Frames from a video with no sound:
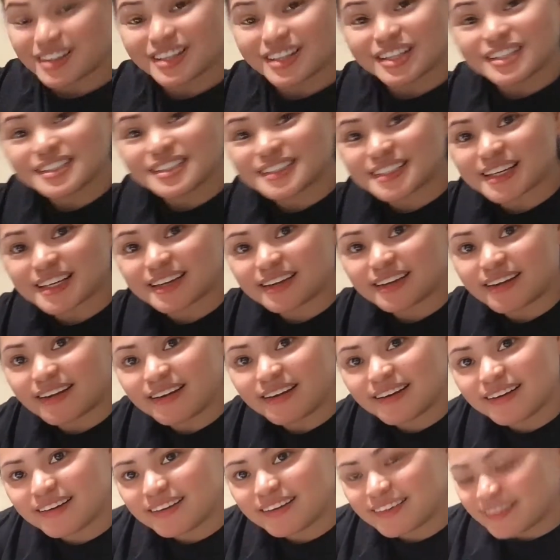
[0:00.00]
ta-da!
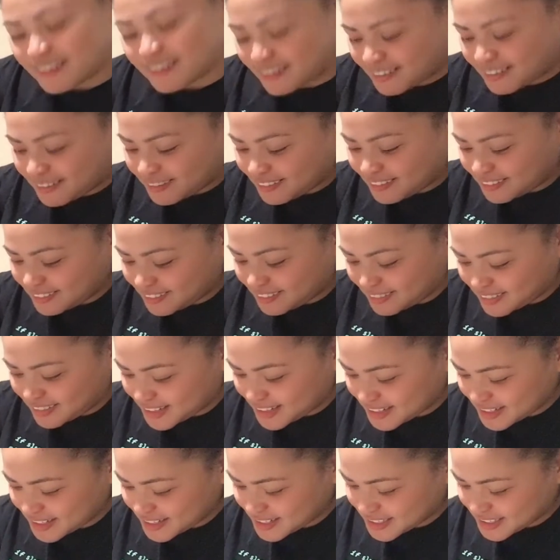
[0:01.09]

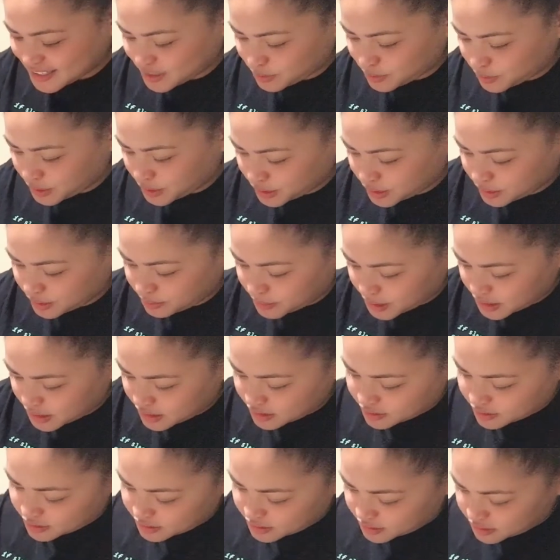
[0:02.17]
It will be
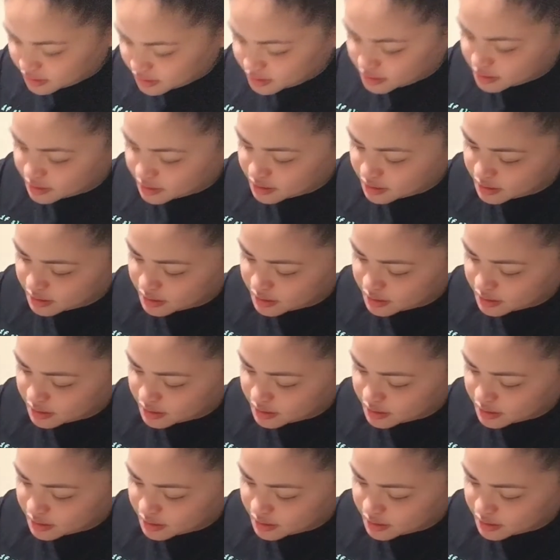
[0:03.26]
the